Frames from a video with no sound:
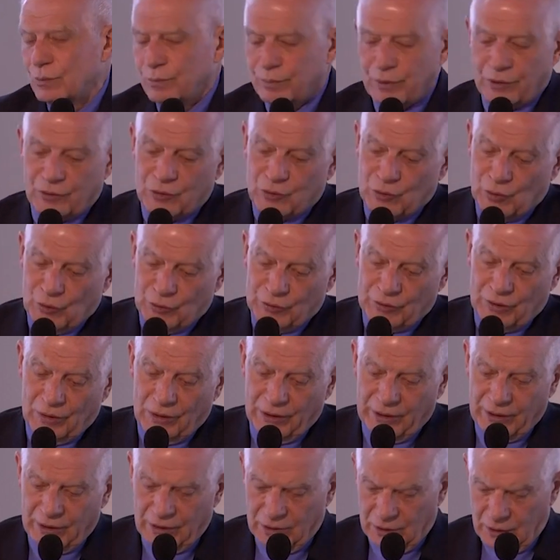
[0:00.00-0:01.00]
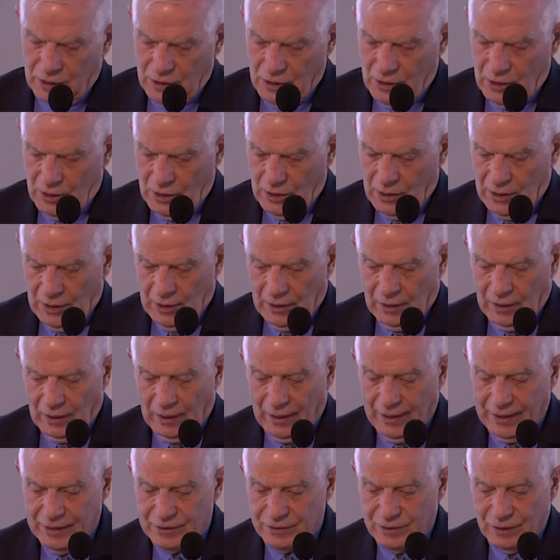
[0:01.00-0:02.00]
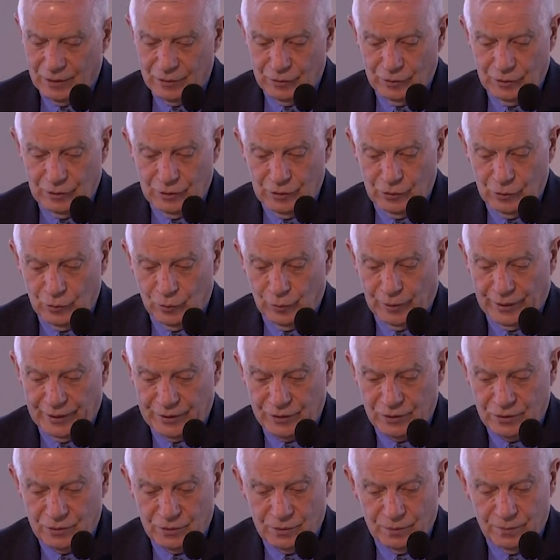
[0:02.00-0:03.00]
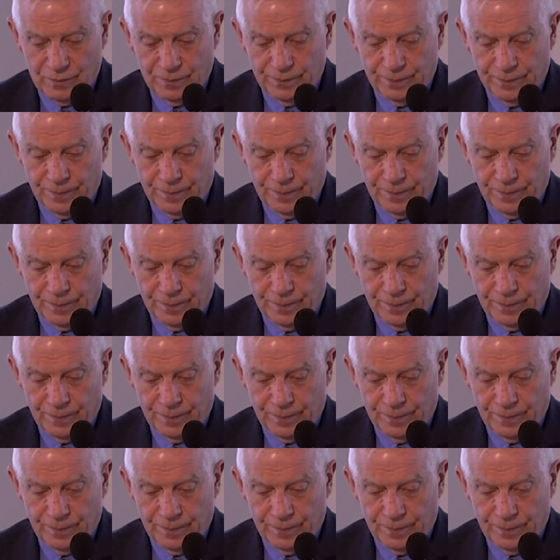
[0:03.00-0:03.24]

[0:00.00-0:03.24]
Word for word: but certainly less than the U S.